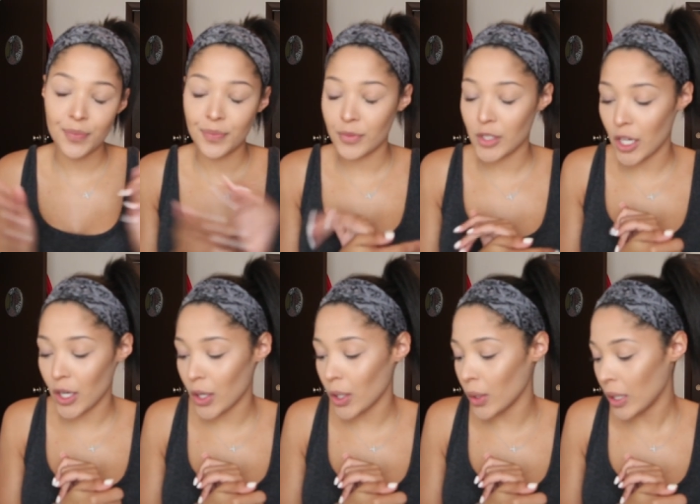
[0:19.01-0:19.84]

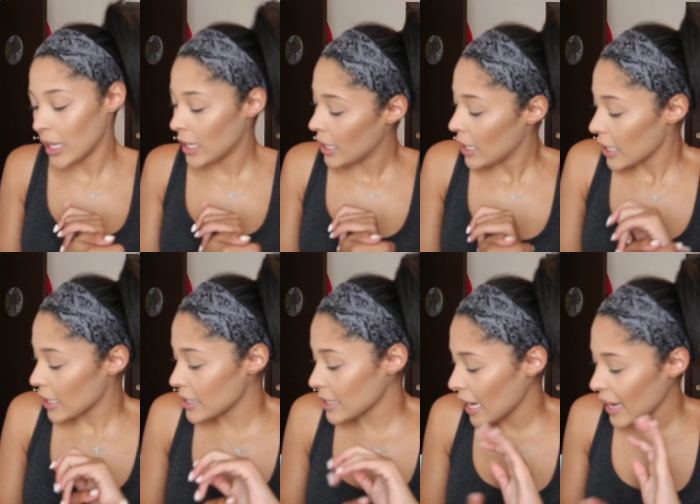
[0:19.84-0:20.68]
So,
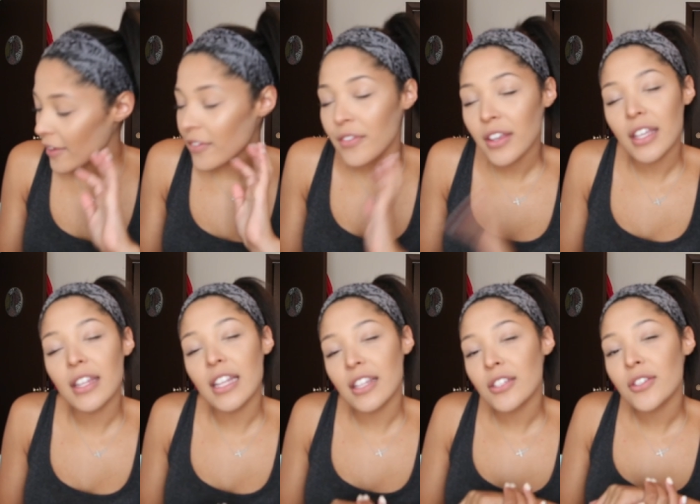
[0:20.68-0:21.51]
because I have a feeling
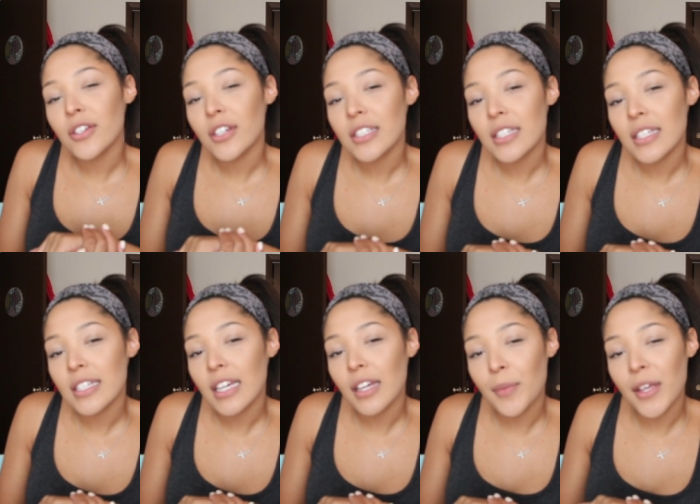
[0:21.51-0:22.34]
that this look is going to
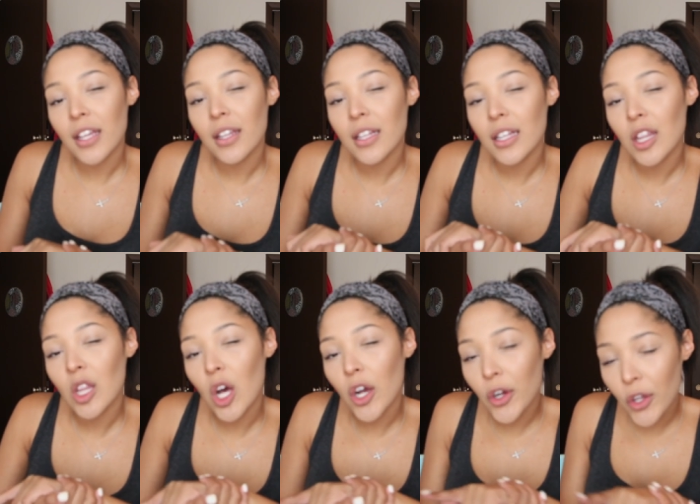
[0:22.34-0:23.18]
take a bit
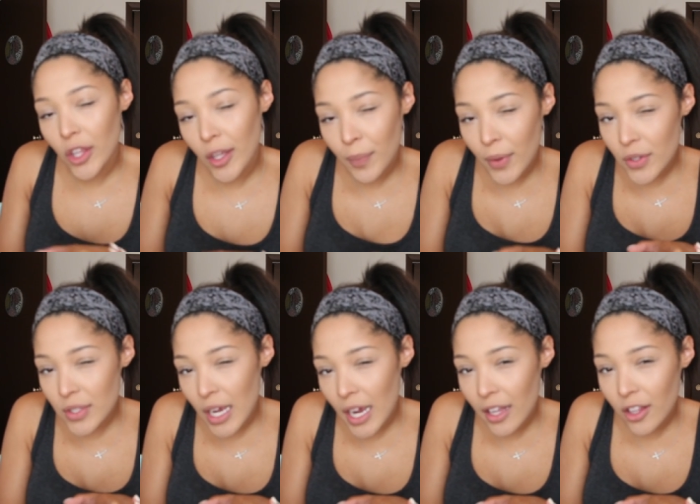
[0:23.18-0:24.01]
longer than
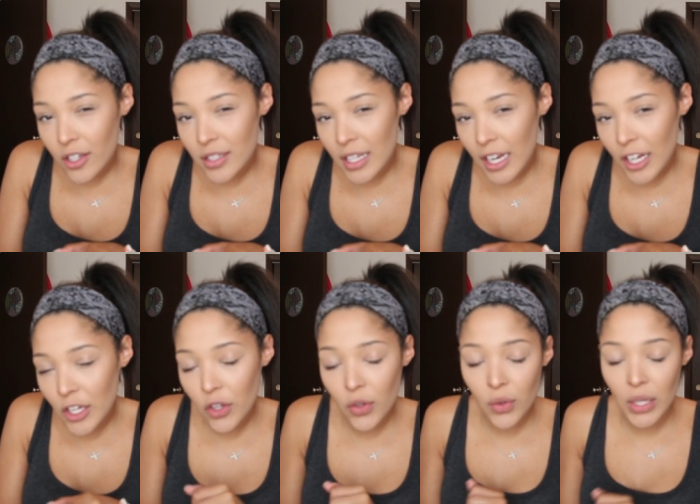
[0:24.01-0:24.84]
most eye looks that I
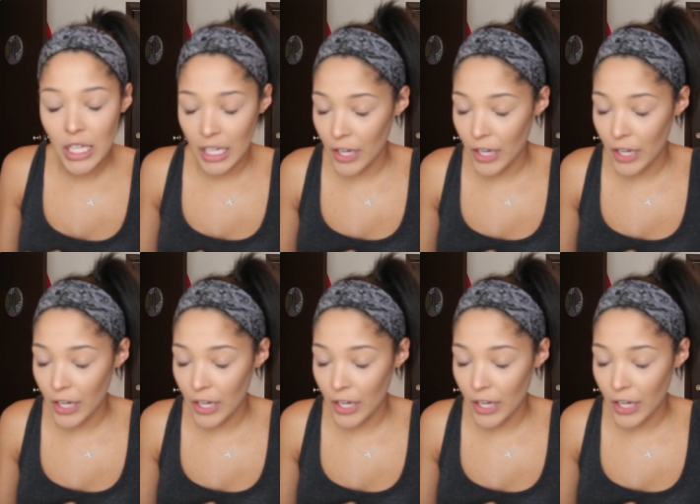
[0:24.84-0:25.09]
do.